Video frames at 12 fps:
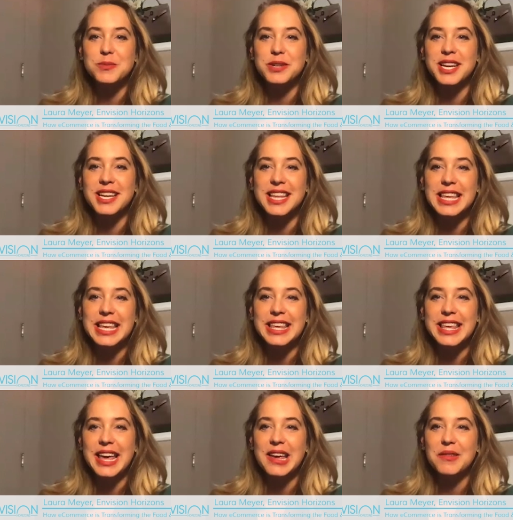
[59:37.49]
but I think it
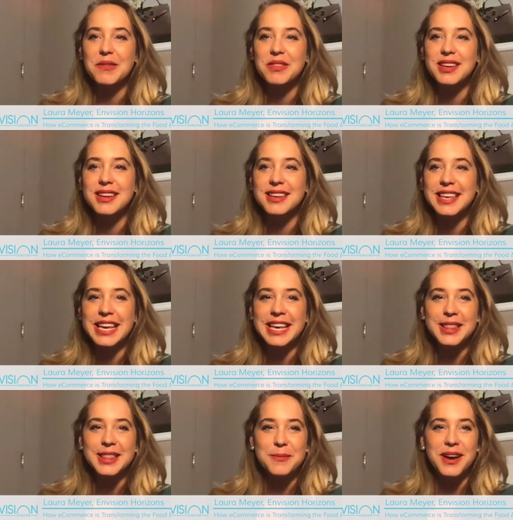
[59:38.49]
gave the kick
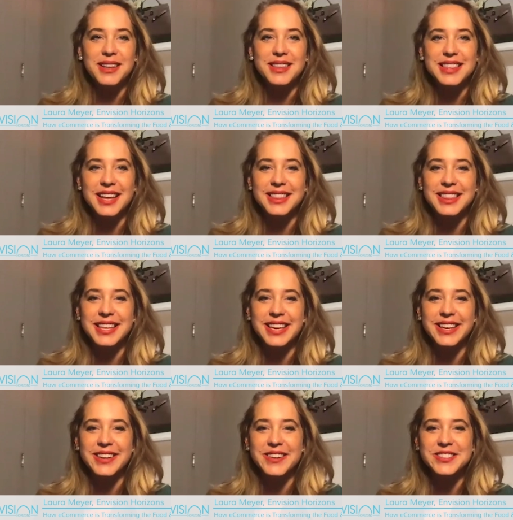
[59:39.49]
in the butt that the
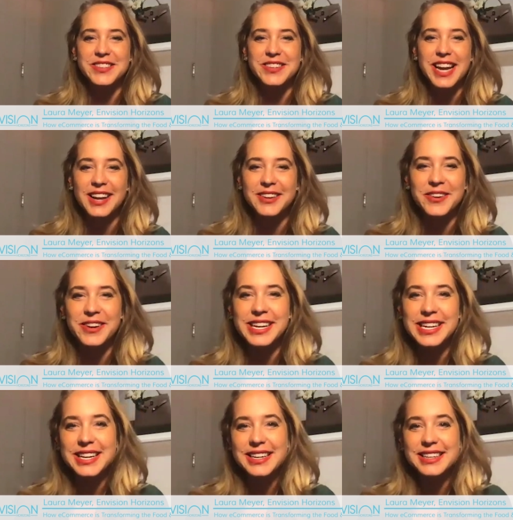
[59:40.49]
grocery
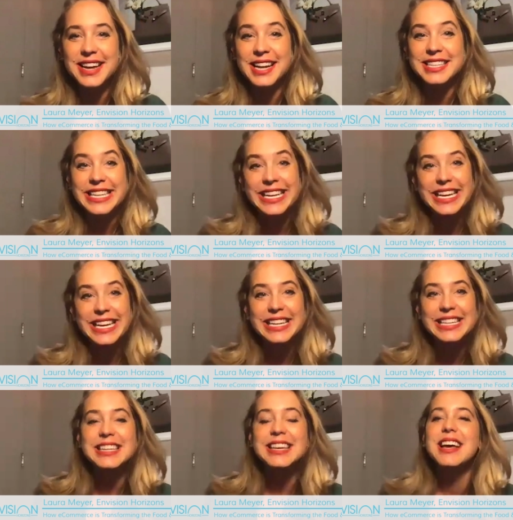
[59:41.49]
category kind of
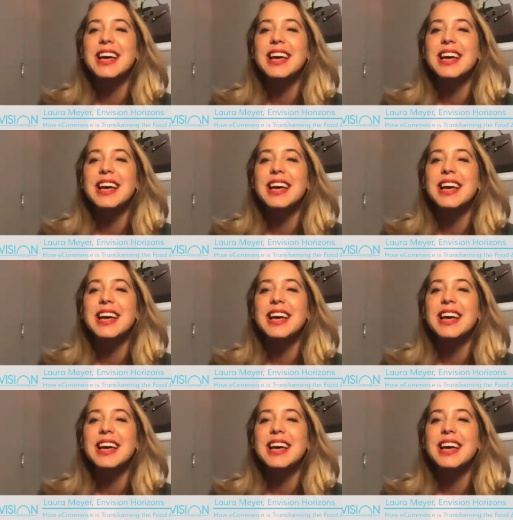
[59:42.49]
needed.